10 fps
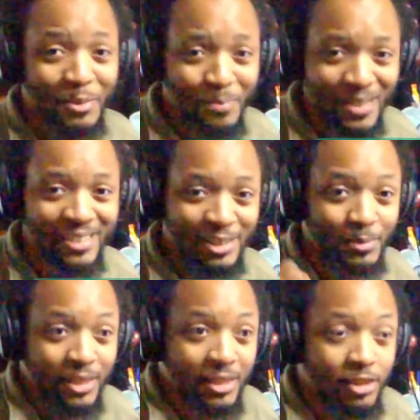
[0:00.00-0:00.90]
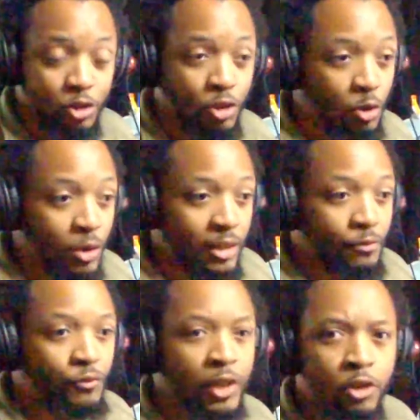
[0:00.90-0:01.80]
business, because it
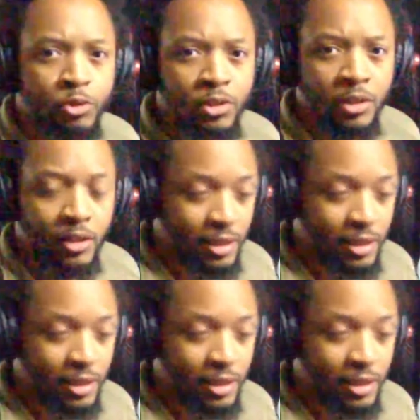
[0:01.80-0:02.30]
feels good.